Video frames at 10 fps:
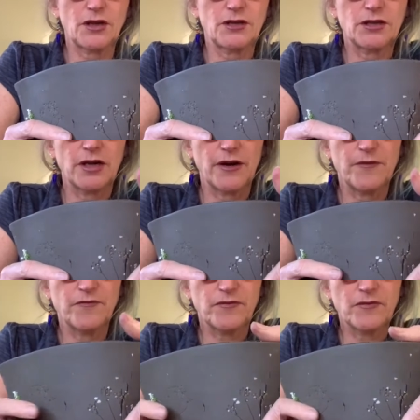So
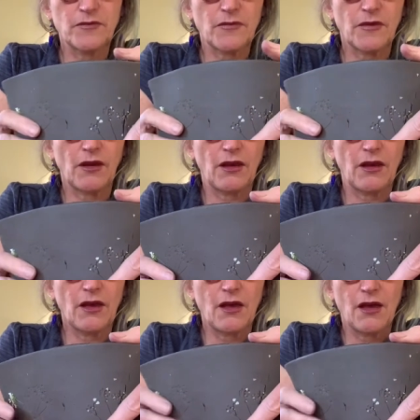
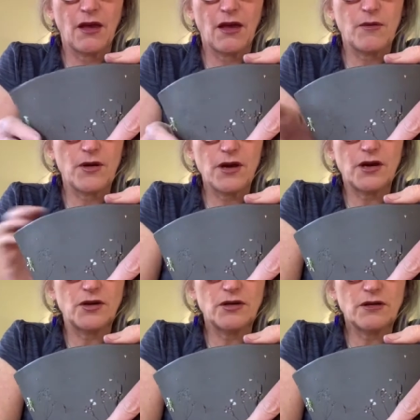I'm
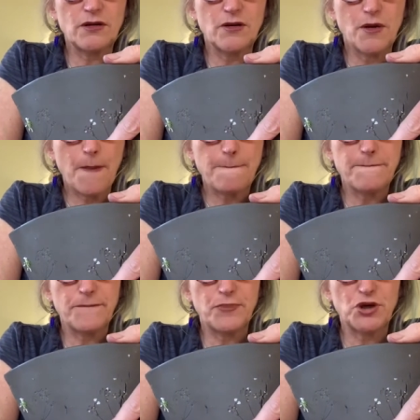going to
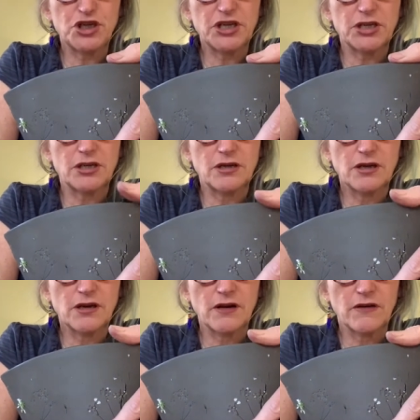push it
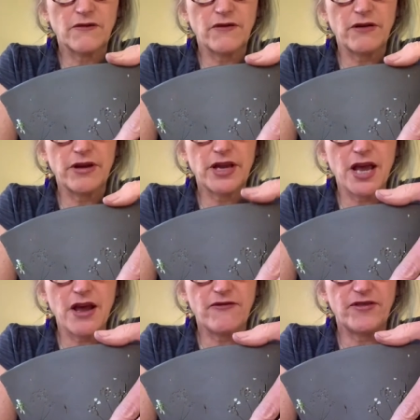very
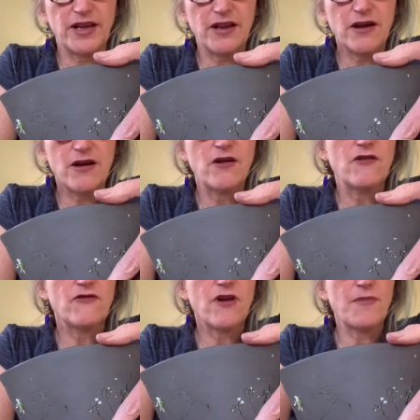carefully
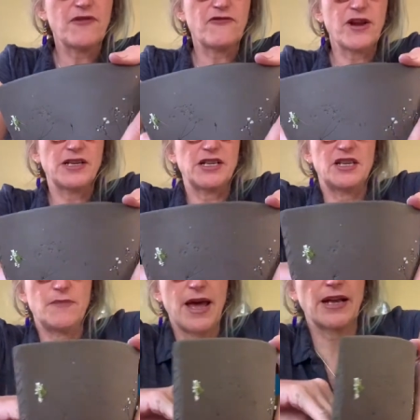from the front and the
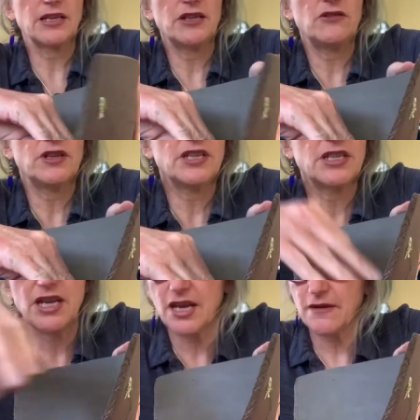back. So you can
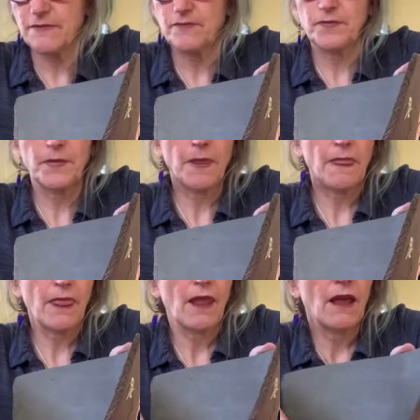see
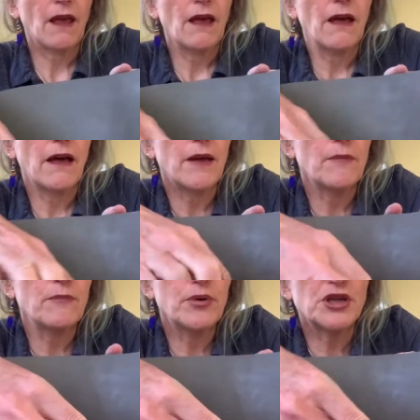I
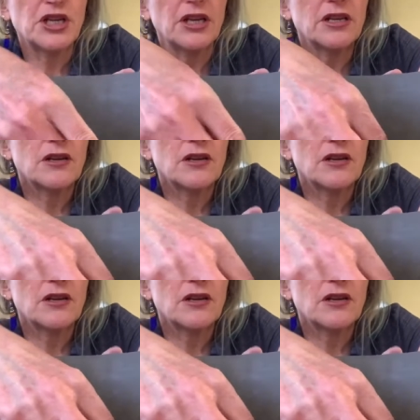am pushing it